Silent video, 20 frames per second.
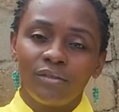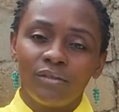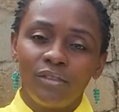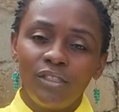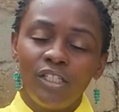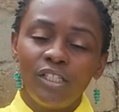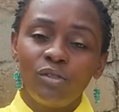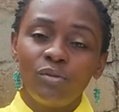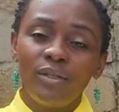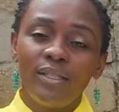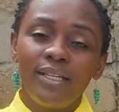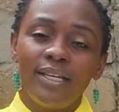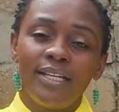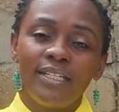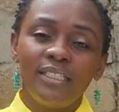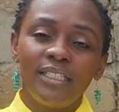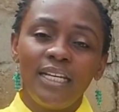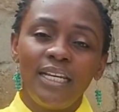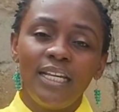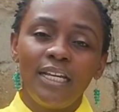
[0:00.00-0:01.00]
These were the
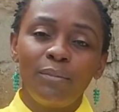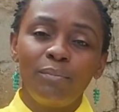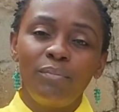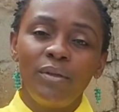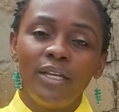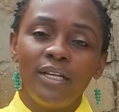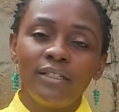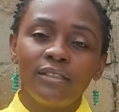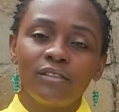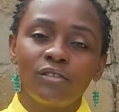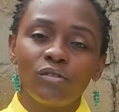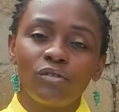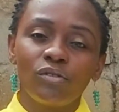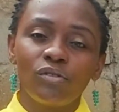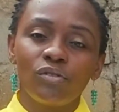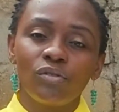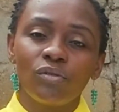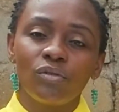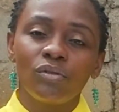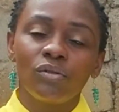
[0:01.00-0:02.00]
angelic beings
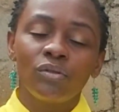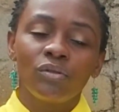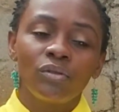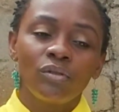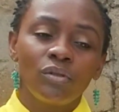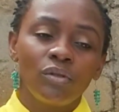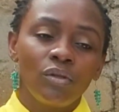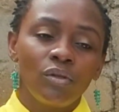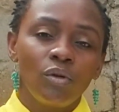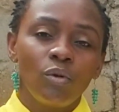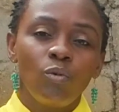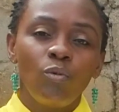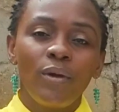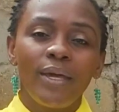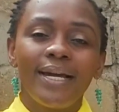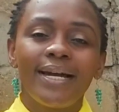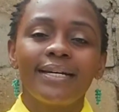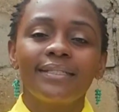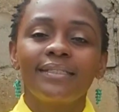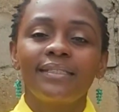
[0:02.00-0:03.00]
also were
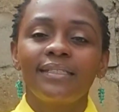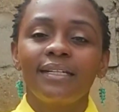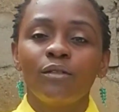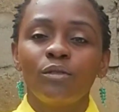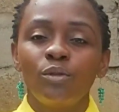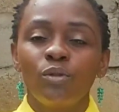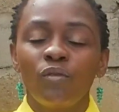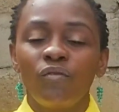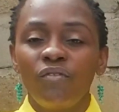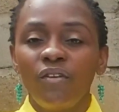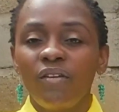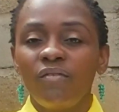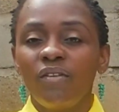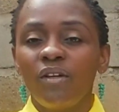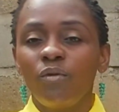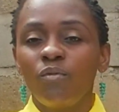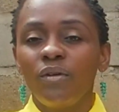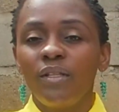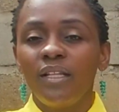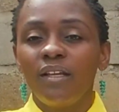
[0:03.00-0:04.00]
cast out of
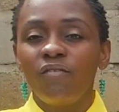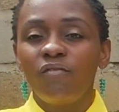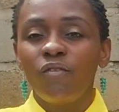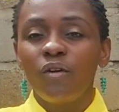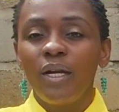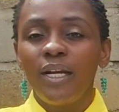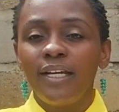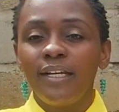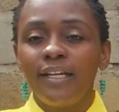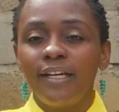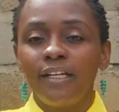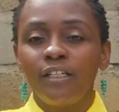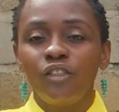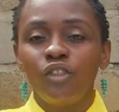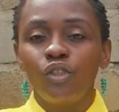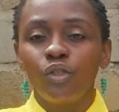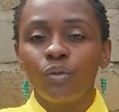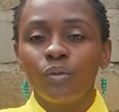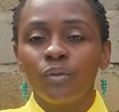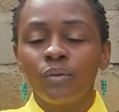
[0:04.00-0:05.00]
heaven with the fallen
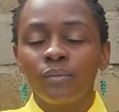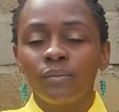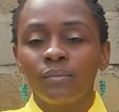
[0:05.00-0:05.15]
angel.